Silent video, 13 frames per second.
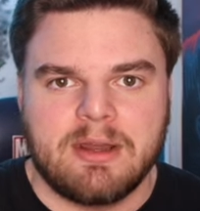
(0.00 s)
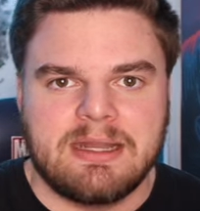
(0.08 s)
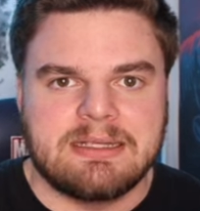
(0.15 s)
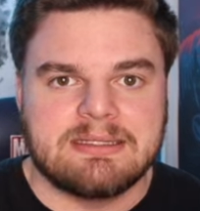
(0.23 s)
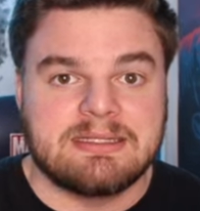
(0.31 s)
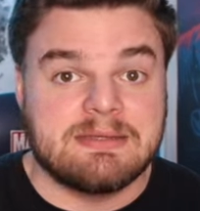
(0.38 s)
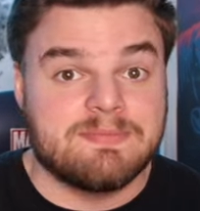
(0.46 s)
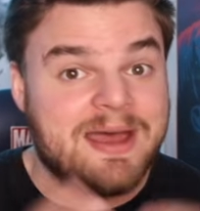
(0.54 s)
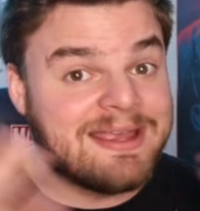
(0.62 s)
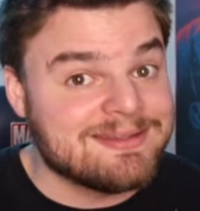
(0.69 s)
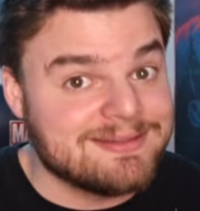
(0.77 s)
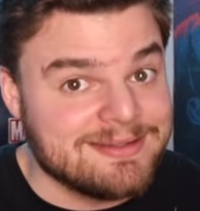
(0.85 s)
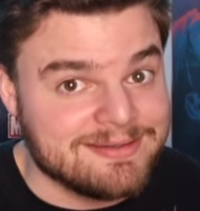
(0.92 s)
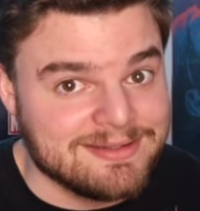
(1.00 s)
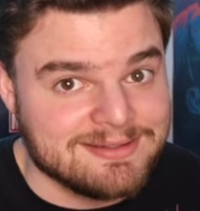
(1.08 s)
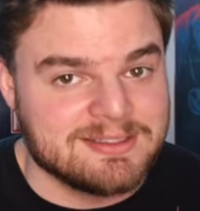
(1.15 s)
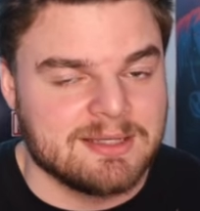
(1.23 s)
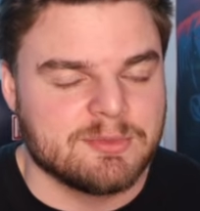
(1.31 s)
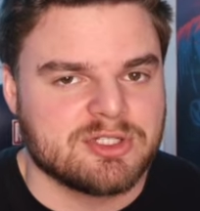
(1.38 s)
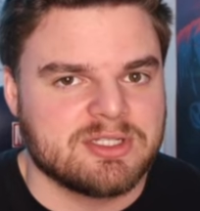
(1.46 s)
It is the best season,
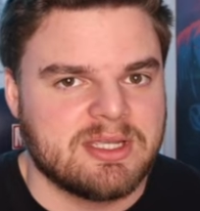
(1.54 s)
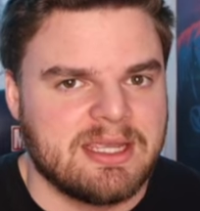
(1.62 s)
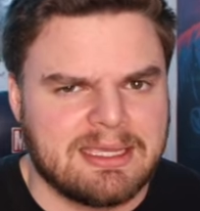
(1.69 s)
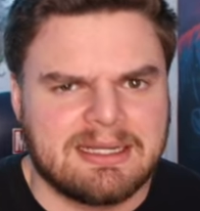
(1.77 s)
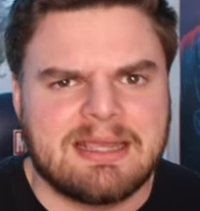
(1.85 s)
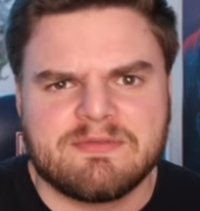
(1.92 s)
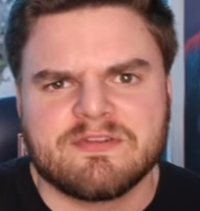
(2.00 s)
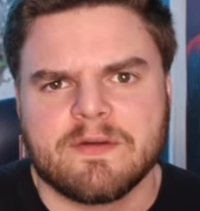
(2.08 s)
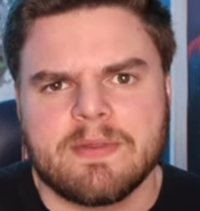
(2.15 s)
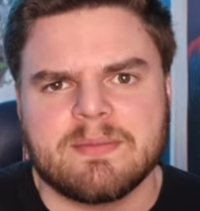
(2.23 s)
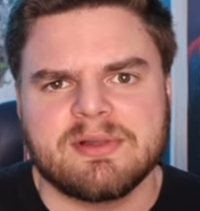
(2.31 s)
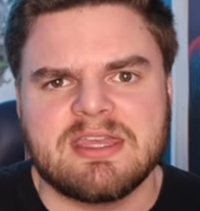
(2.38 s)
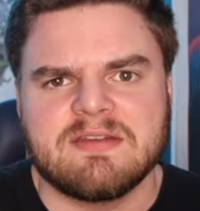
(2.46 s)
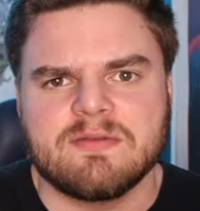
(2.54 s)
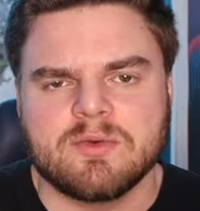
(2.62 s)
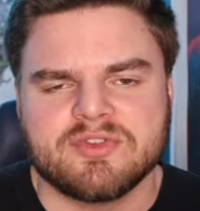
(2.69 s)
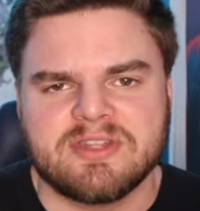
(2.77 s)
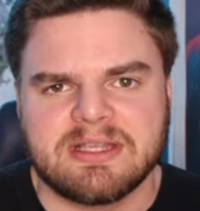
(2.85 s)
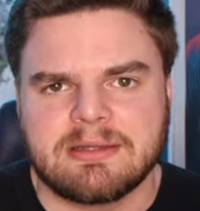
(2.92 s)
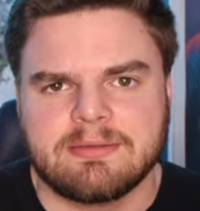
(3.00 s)
some are saying, and I firmly believe it will
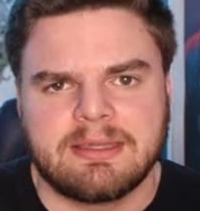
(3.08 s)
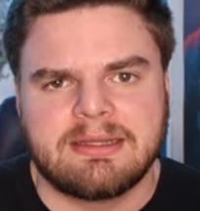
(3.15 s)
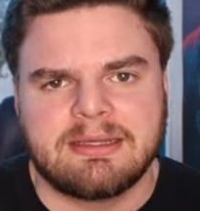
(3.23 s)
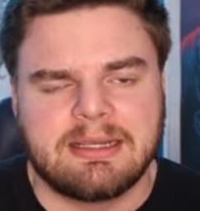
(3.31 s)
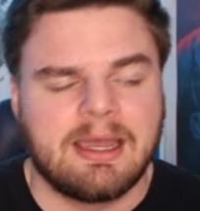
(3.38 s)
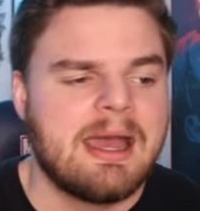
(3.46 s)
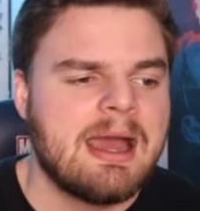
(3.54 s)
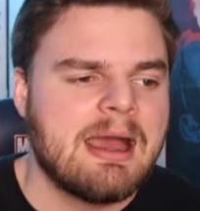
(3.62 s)
stick the landing.